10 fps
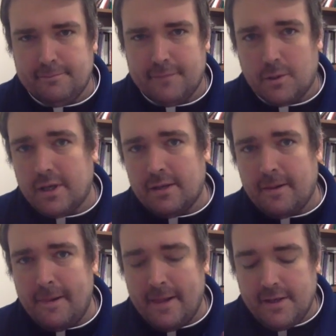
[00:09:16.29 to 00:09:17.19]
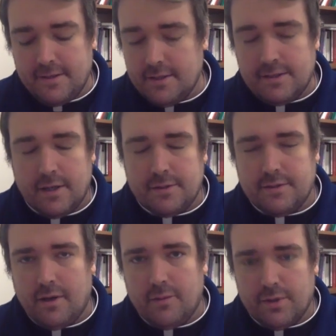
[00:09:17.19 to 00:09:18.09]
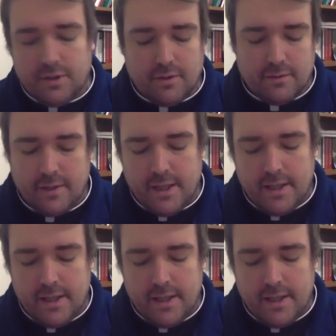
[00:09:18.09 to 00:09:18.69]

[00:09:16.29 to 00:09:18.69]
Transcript: Okay? So that's how a psalm would go.